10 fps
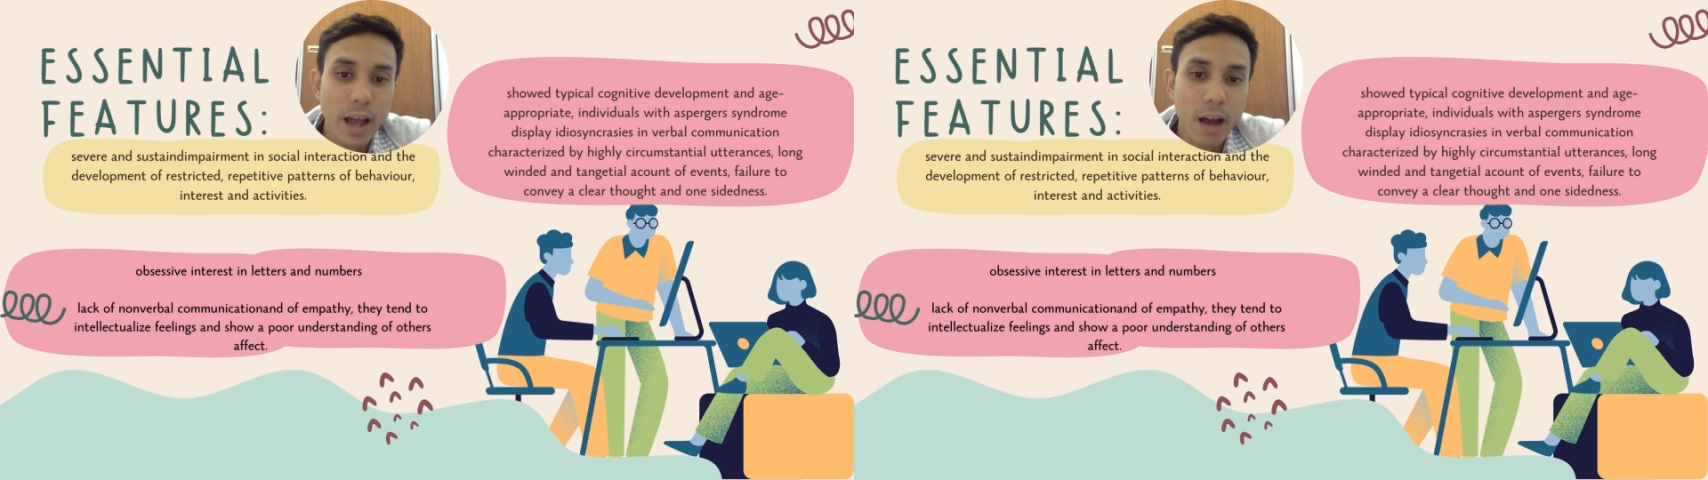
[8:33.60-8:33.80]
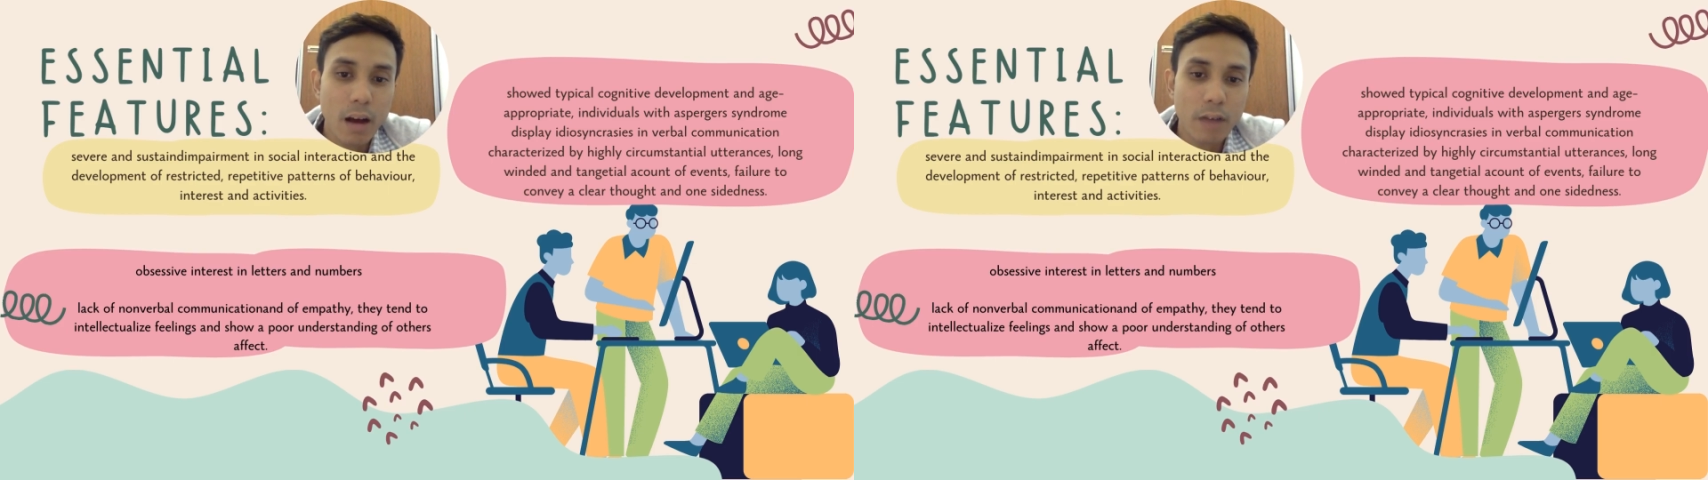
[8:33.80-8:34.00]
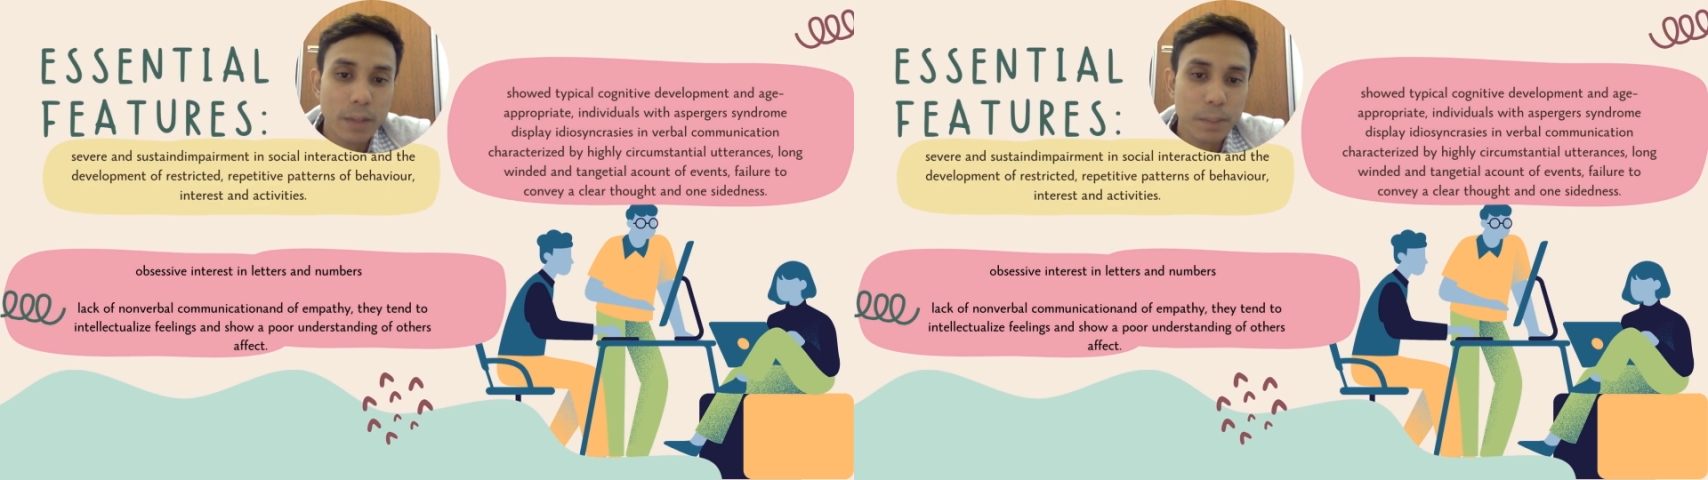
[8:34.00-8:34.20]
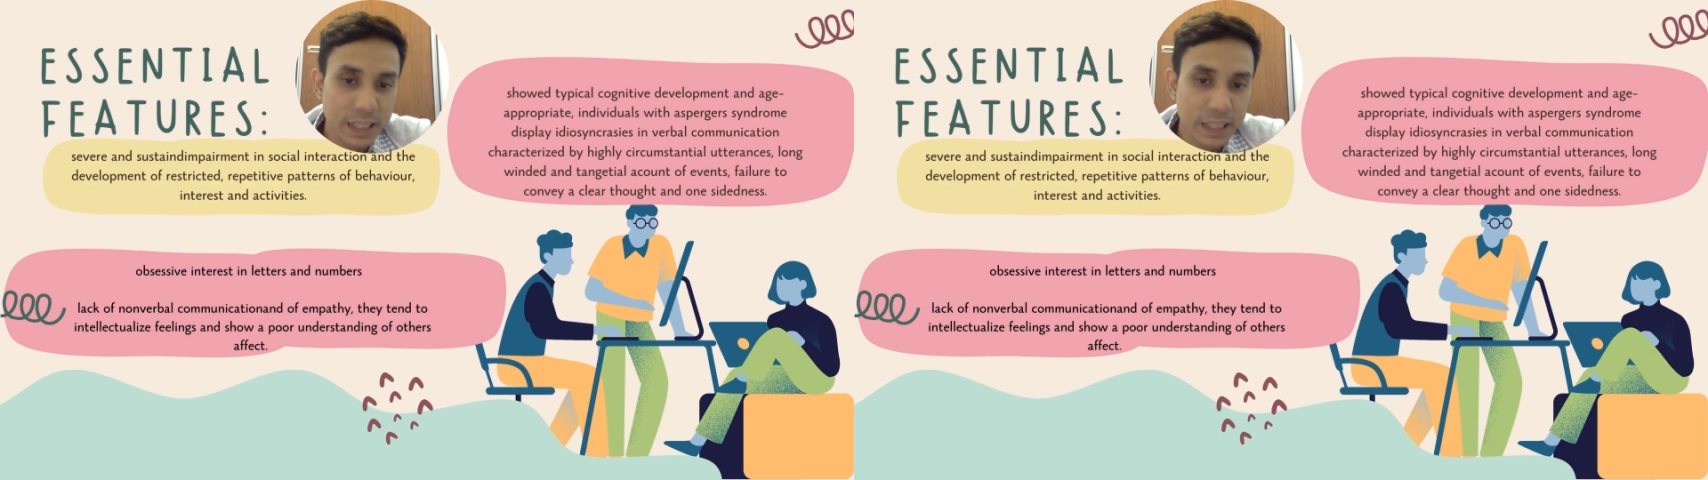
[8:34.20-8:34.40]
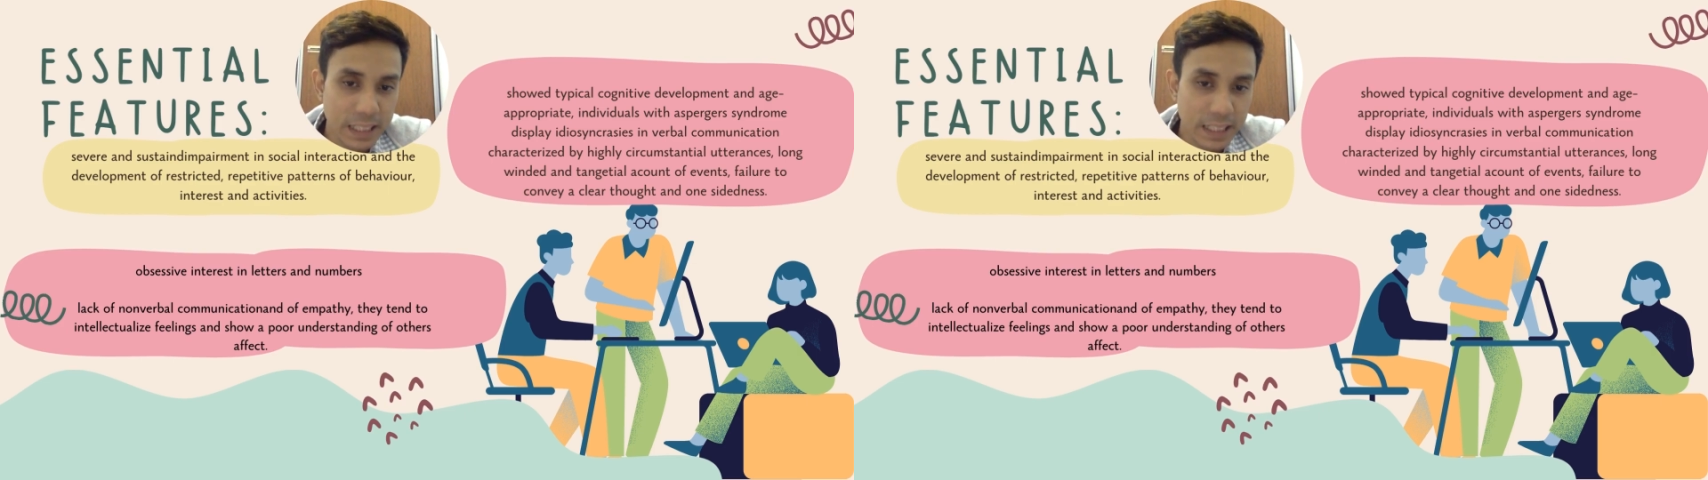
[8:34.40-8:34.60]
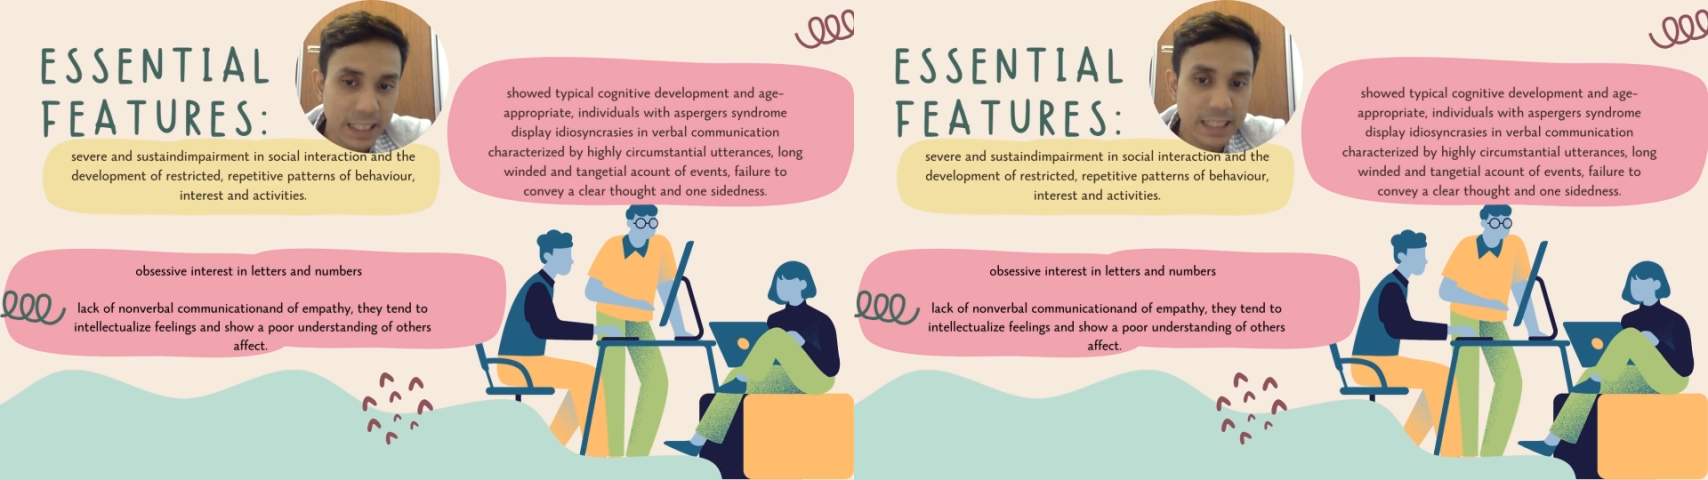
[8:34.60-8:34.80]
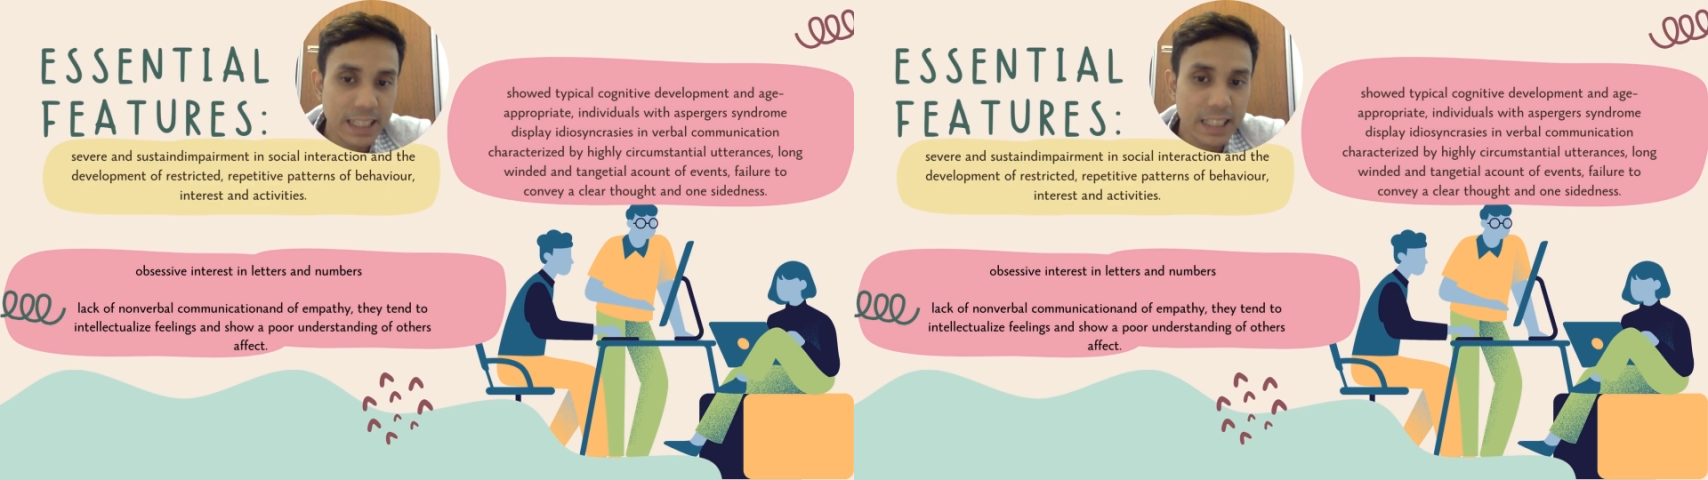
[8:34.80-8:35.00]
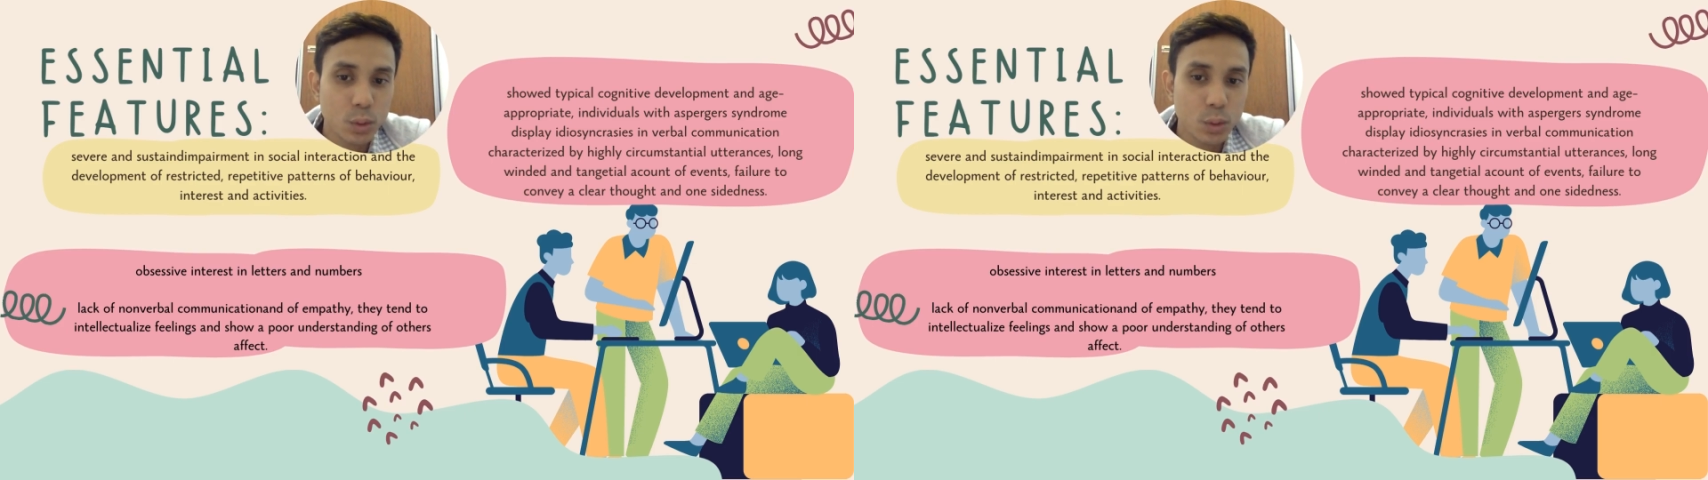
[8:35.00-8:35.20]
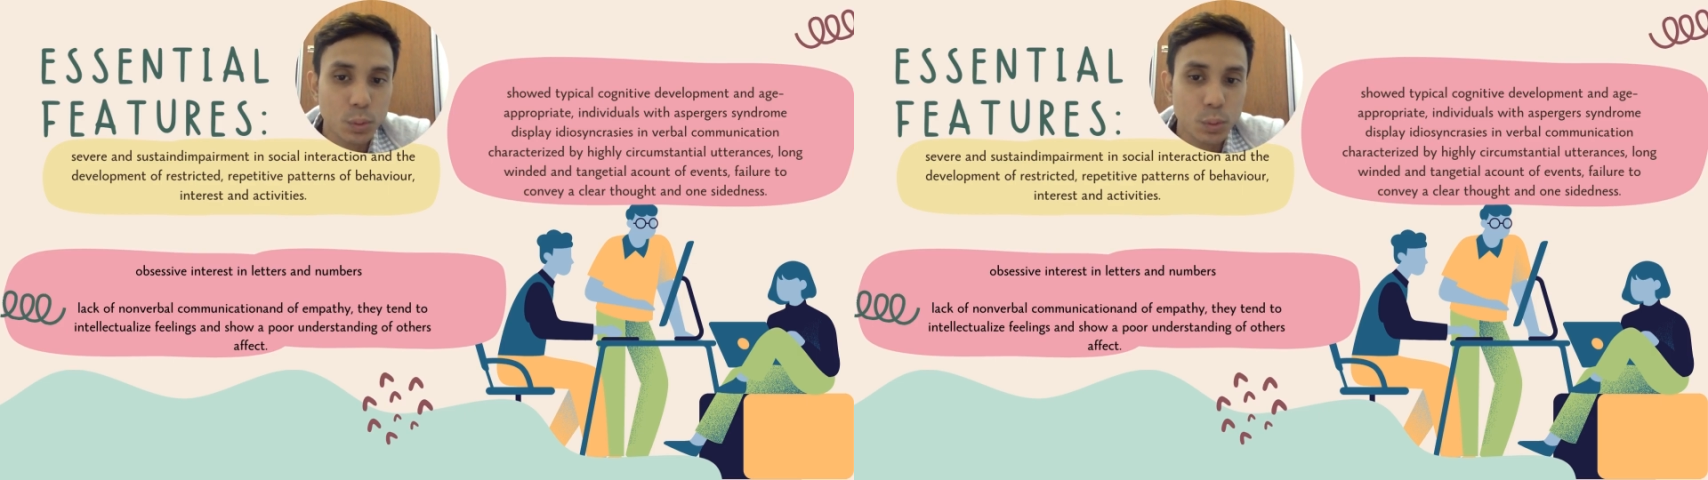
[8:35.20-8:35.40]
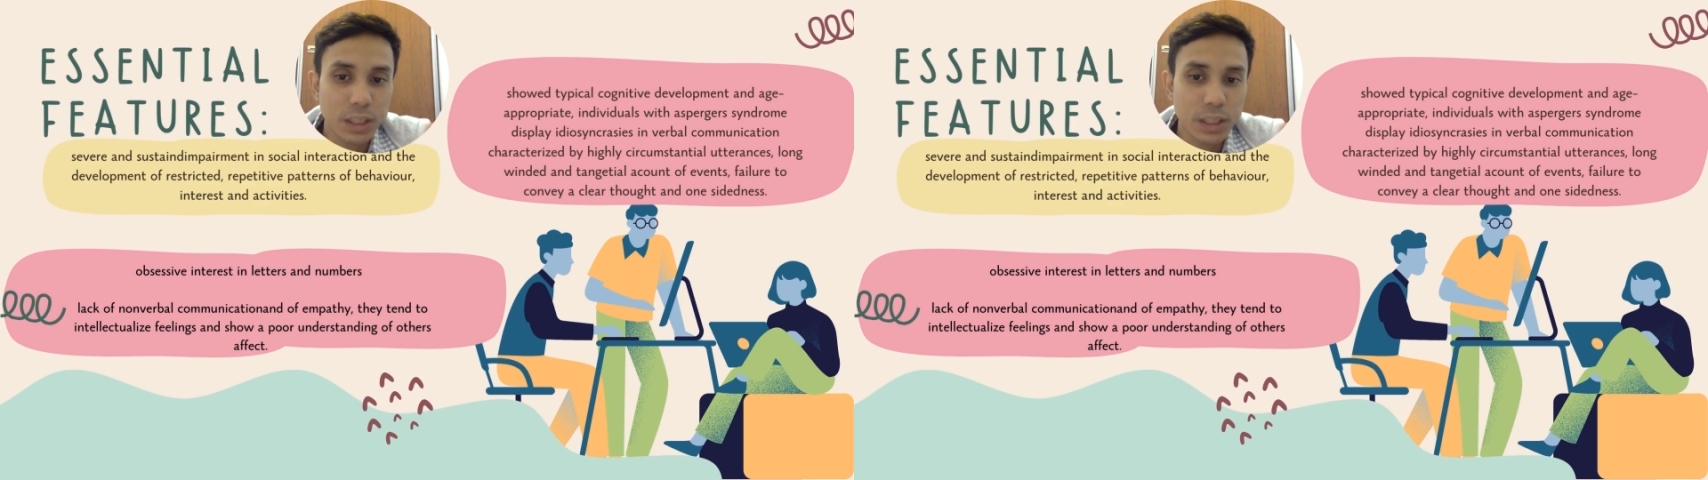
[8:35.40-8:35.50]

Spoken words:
of empathy. They tend to